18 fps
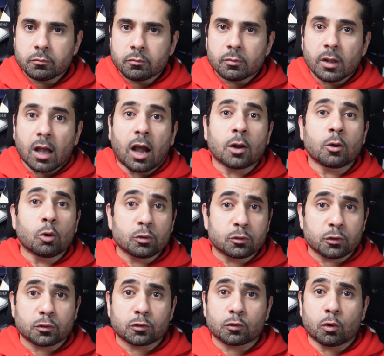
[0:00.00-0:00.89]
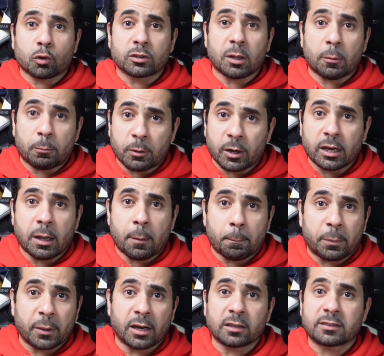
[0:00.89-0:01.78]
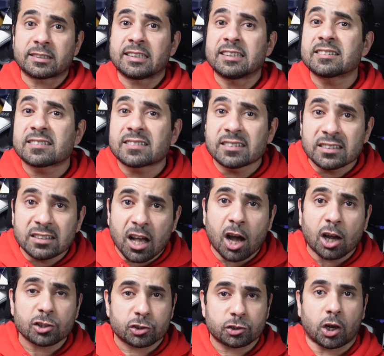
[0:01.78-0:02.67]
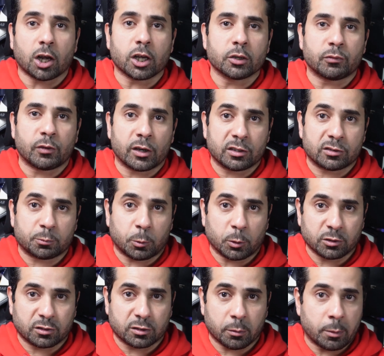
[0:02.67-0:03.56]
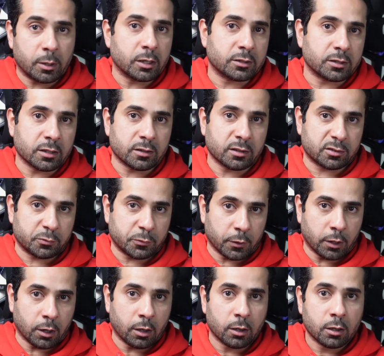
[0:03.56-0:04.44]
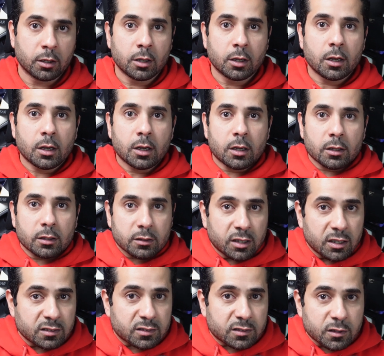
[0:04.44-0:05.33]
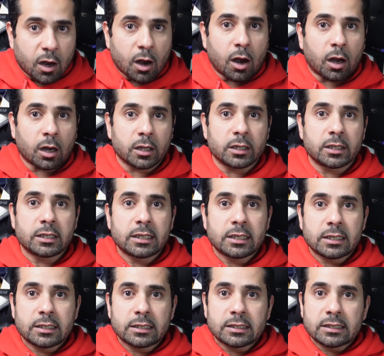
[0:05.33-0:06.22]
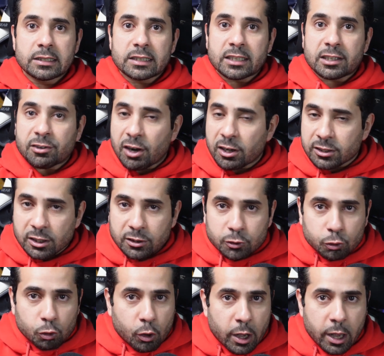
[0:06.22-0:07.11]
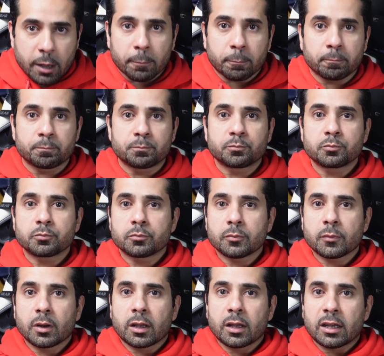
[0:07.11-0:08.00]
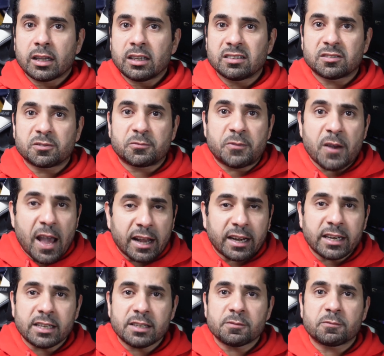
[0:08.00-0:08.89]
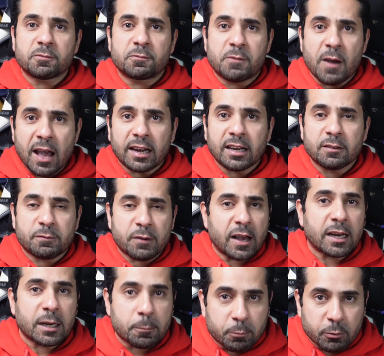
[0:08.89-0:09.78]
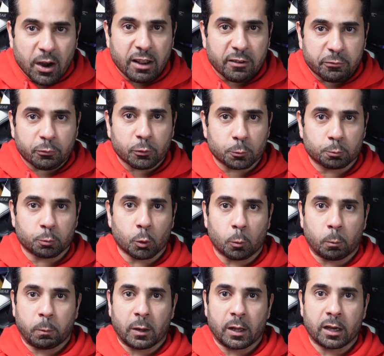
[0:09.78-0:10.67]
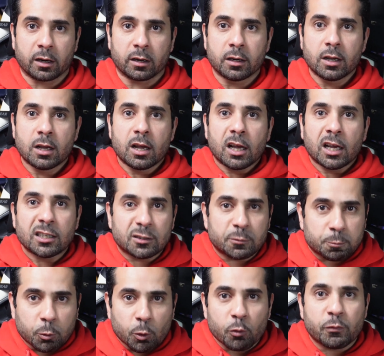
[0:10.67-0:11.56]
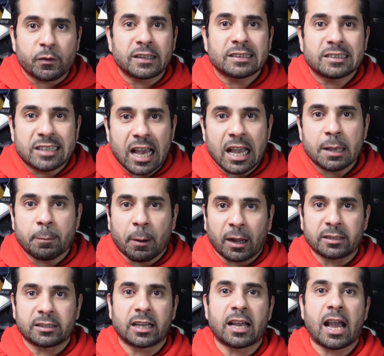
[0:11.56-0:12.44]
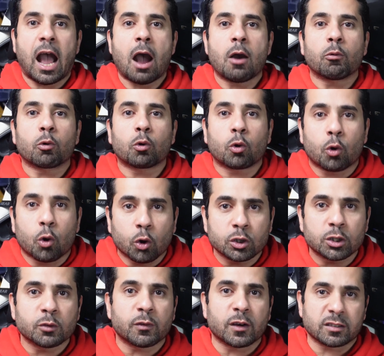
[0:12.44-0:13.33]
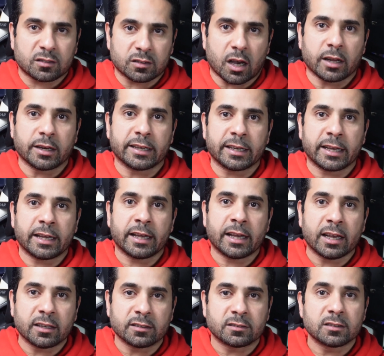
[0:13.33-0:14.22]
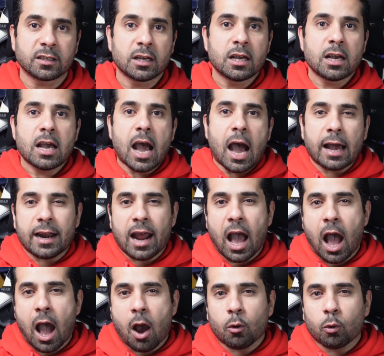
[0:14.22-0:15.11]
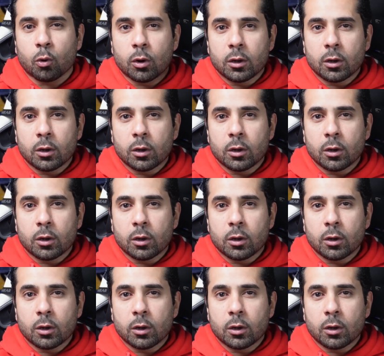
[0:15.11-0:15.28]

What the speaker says: and also scored a brilliant penalty. He's not shy of a responsibility, this fella. This guy, credit to him, he's very, very, very brave football player. He's proven day by day how good of a signing he is, and how